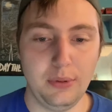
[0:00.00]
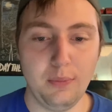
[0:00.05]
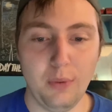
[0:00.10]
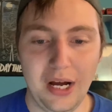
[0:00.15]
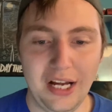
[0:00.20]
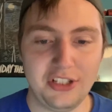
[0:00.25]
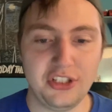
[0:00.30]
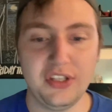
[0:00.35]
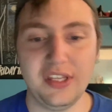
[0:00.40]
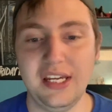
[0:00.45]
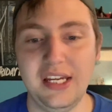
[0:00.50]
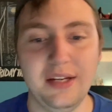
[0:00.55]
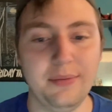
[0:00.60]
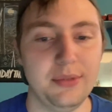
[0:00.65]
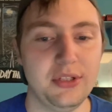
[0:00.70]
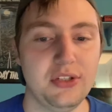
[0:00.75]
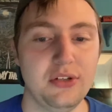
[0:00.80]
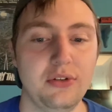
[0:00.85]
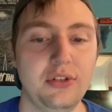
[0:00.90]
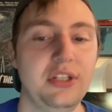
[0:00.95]
watch the
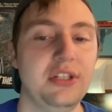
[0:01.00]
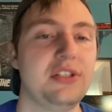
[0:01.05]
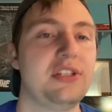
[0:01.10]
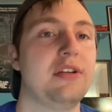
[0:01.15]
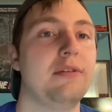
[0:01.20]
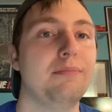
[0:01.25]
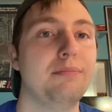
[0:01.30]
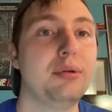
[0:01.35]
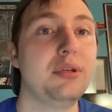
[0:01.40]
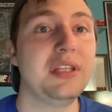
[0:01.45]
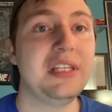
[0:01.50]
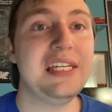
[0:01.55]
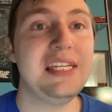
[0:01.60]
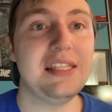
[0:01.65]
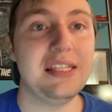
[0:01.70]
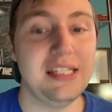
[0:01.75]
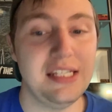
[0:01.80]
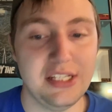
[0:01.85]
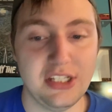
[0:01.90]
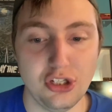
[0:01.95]
Amazonians
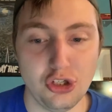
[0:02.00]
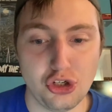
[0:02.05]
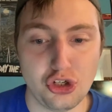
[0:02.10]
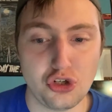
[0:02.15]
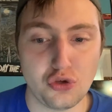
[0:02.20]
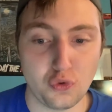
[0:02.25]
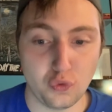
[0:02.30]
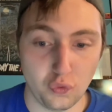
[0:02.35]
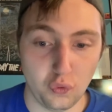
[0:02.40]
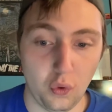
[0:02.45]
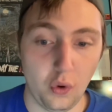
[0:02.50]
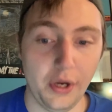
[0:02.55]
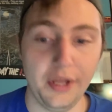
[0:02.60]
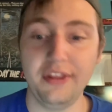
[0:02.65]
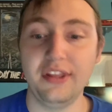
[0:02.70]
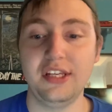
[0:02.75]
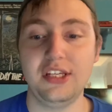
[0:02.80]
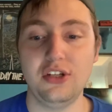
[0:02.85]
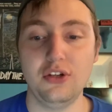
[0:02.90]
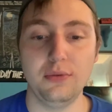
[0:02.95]
completely destroy the
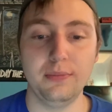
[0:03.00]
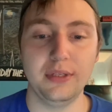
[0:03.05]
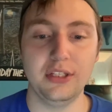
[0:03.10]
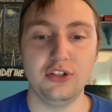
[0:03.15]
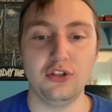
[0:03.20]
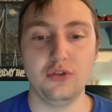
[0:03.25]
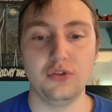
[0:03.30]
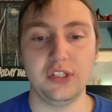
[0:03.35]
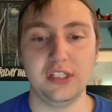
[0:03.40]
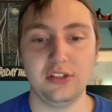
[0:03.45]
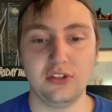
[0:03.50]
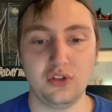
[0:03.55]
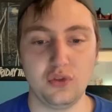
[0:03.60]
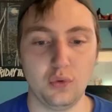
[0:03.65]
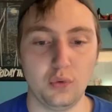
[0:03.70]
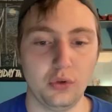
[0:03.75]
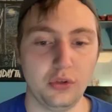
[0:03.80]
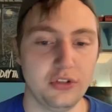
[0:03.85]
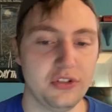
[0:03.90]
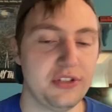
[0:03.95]
humans using
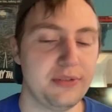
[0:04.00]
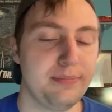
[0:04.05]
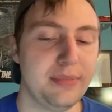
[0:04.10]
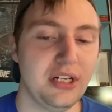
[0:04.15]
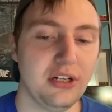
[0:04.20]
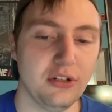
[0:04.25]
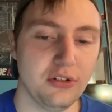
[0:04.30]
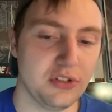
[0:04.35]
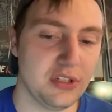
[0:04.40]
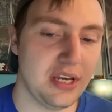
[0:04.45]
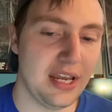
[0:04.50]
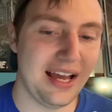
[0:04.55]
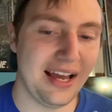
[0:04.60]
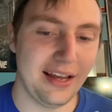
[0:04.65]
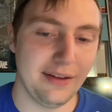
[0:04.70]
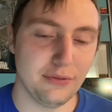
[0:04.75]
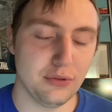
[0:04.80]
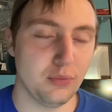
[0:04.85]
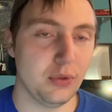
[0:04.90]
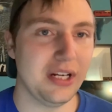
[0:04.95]
swords, spears,
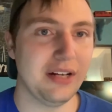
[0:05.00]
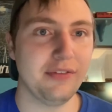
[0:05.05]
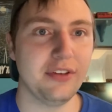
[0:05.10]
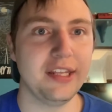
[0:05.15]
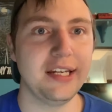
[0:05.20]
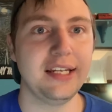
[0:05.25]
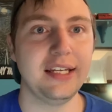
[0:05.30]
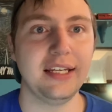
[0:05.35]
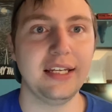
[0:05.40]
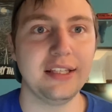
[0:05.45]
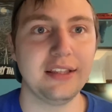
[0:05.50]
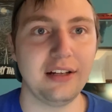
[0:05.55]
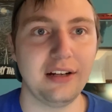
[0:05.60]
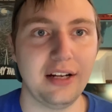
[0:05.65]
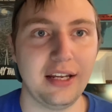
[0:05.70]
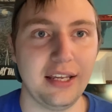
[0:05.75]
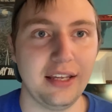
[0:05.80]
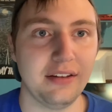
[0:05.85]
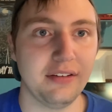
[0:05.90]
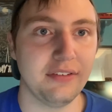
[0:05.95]
knives, whatever they can get their
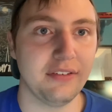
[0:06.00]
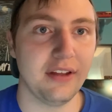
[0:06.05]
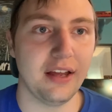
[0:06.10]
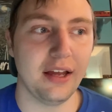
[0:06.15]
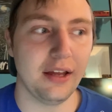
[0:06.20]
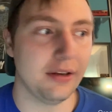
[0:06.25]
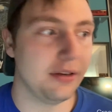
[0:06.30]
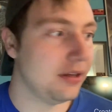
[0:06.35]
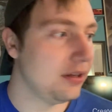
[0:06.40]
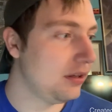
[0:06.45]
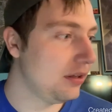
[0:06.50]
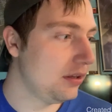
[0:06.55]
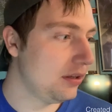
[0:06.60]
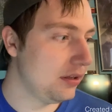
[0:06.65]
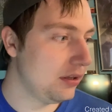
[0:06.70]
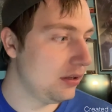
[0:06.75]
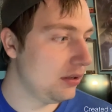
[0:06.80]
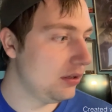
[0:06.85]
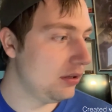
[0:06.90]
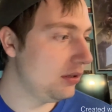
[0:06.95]
hands on.
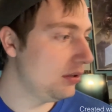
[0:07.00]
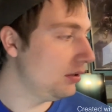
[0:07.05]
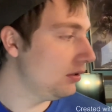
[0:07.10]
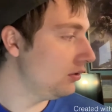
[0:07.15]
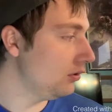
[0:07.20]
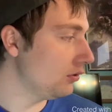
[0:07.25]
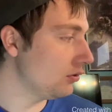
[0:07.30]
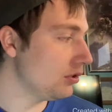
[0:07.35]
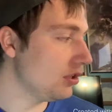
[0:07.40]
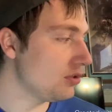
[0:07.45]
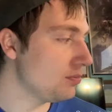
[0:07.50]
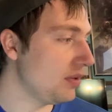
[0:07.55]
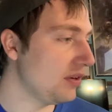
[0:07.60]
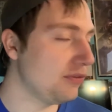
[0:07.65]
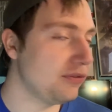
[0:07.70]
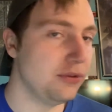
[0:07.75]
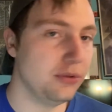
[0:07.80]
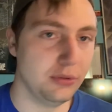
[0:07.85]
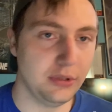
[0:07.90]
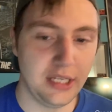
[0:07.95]
Don't touch my
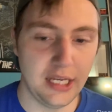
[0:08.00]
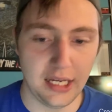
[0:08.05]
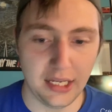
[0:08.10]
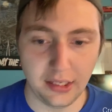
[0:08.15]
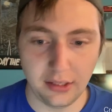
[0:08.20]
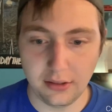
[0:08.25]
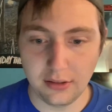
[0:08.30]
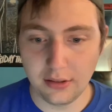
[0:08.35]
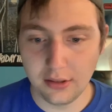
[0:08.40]
food, cat.